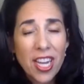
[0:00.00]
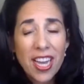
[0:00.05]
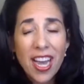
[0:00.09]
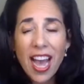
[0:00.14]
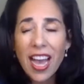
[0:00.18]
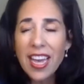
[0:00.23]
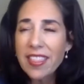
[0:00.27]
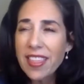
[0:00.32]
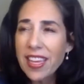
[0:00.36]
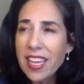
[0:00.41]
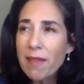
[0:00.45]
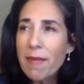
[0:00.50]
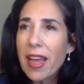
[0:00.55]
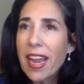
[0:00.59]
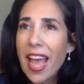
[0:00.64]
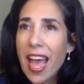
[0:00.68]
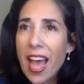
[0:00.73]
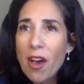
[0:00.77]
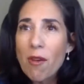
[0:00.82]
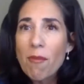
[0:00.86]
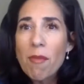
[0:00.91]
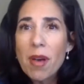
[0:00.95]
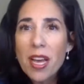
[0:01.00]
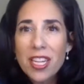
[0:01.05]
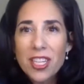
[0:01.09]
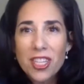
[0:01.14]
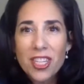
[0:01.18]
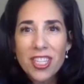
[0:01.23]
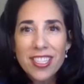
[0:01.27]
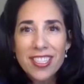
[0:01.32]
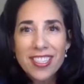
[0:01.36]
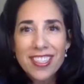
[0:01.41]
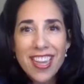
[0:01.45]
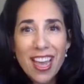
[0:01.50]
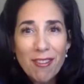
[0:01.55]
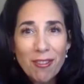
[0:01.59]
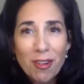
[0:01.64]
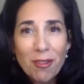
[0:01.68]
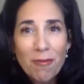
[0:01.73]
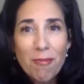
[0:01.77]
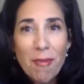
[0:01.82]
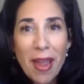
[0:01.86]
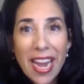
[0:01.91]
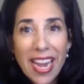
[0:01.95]
I think about how much has
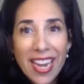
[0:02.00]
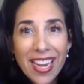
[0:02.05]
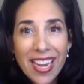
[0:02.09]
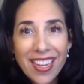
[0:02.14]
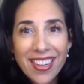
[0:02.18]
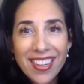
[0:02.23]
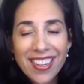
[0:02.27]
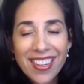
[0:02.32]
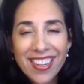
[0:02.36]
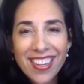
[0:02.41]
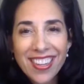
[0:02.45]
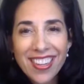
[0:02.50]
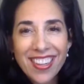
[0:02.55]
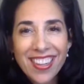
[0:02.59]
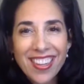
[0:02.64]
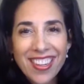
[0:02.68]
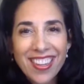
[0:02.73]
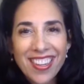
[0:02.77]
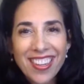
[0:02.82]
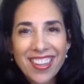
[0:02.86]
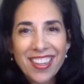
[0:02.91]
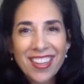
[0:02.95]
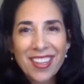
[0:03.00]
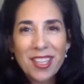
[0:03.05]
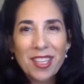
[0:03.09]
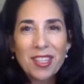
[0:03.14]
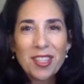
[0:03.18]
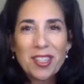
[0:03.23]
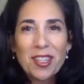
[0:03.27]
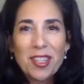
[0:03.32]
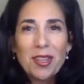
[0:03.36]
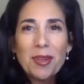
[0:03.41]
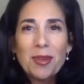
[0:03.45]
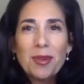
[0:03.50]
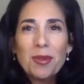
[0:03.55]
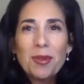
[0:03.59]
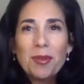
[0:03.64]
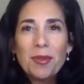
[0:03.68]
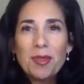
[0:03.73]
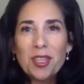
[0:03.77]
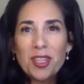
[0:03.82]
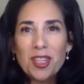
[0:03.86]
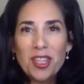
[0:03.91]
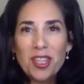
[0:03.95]
never made it
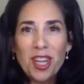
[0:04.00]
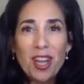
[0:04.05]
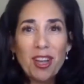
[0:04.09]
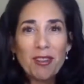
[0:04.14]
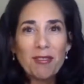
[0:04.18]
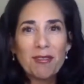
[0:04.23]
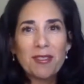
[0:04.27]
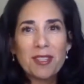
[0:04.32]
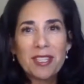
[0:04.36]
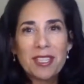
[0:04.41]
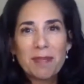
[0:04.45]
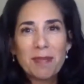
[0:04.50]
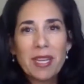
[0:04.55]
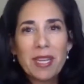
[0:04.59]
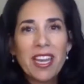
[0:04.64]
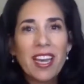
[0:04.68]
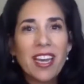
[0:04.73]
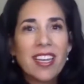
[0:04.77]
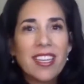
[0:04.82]
to the shelves, because